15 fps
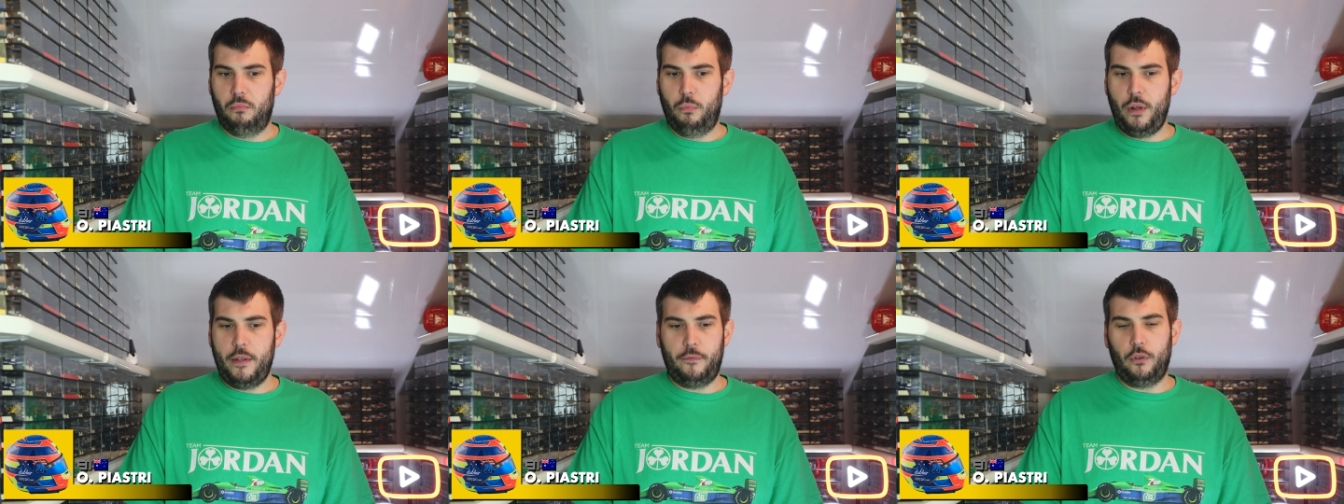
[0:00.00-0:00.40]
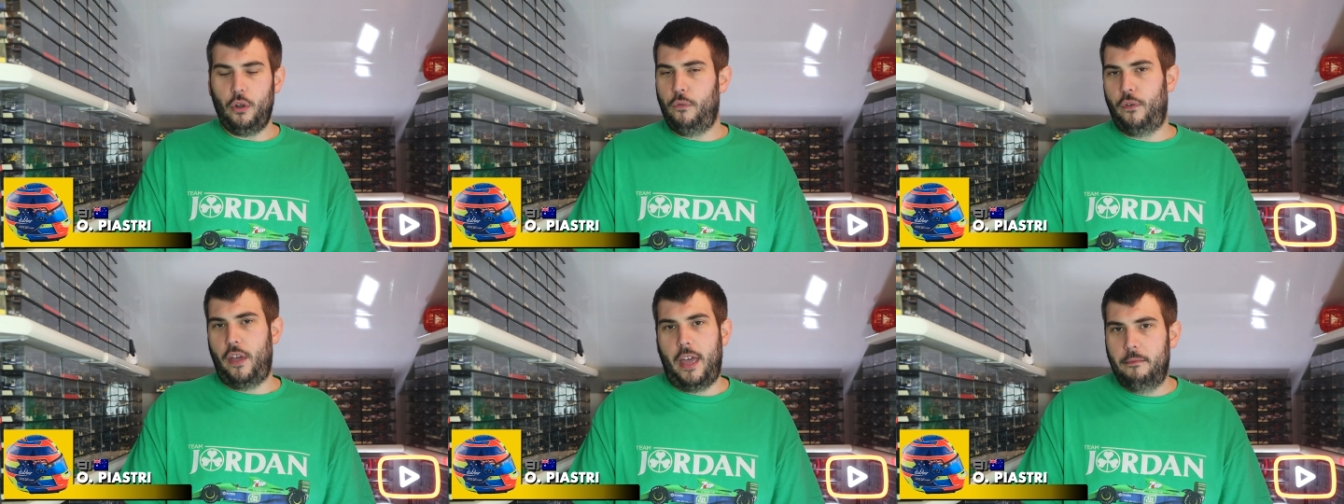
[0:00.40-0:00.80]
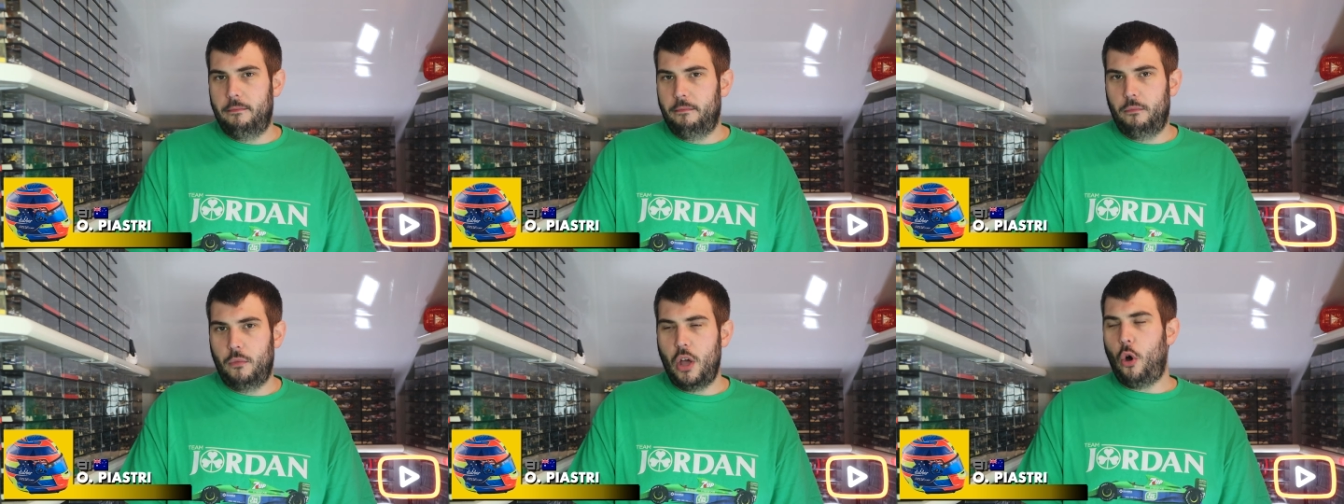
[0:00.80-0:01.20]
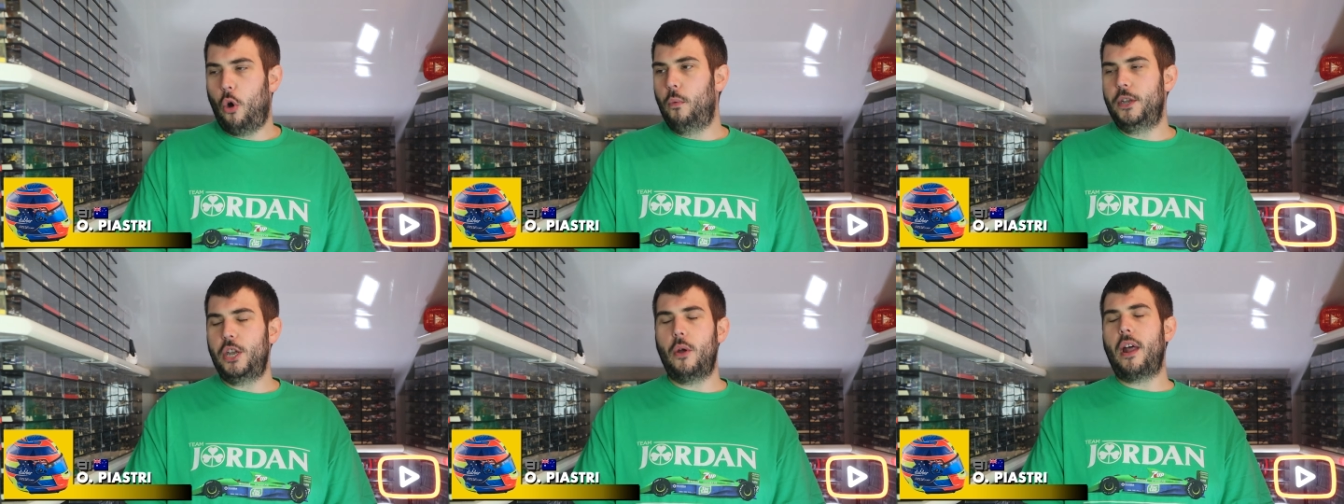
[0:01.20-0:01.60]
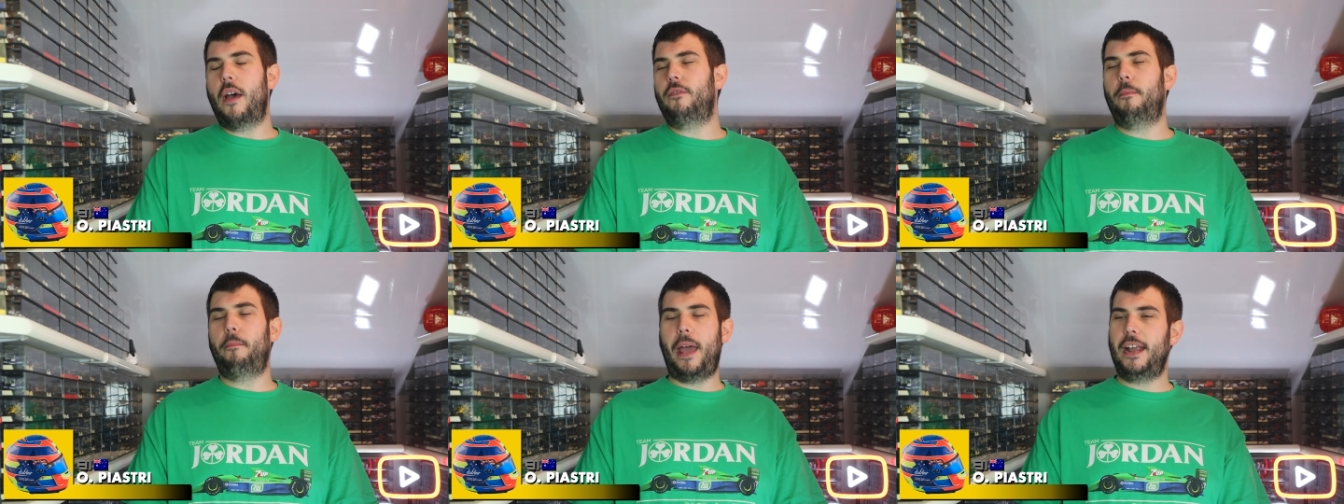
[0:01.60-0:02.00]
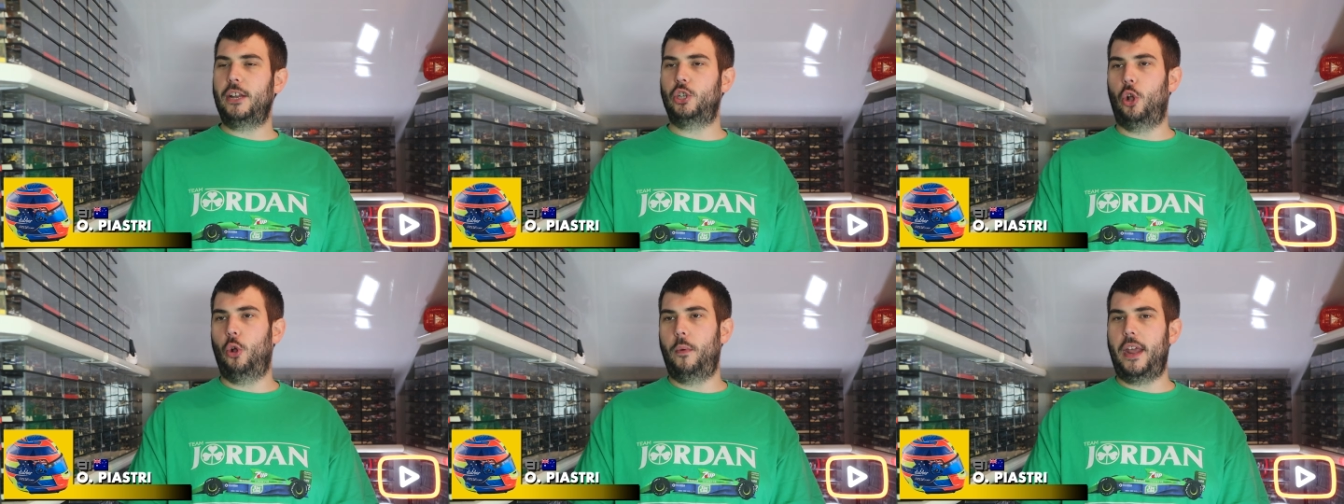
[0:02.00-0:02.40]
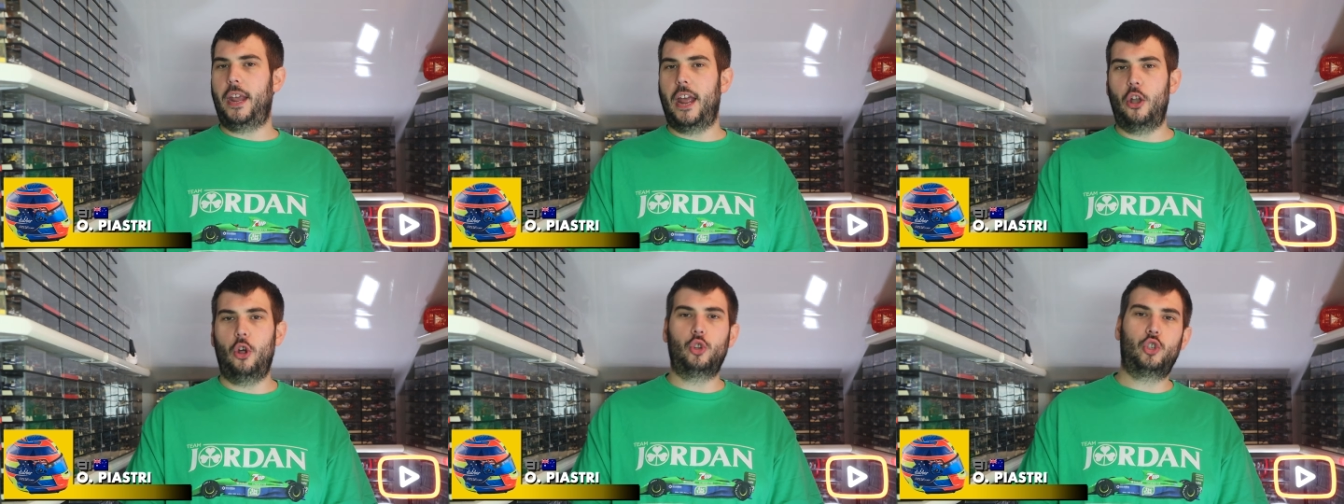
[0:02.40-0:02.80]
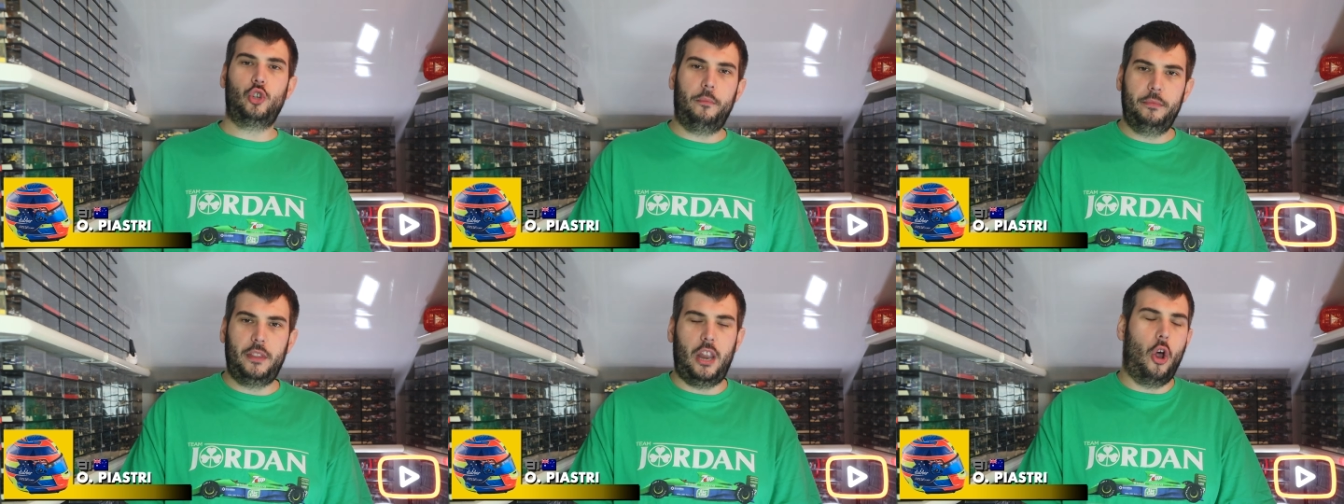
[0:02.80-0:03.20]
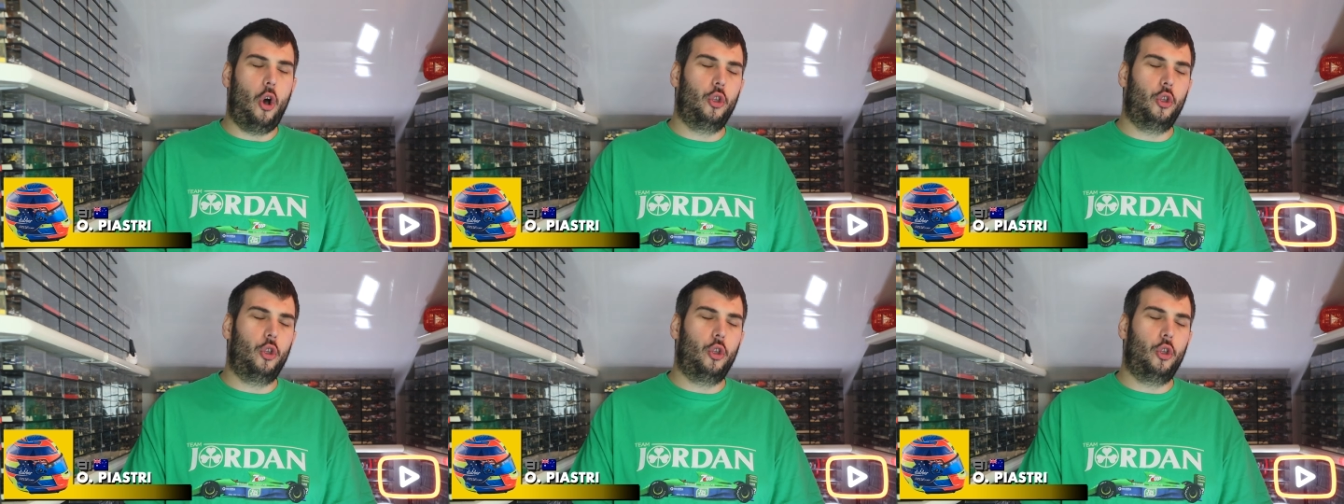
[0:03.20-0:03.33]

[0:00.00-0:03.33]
we fluff it. oh, we don't have the pace all weekend, or something,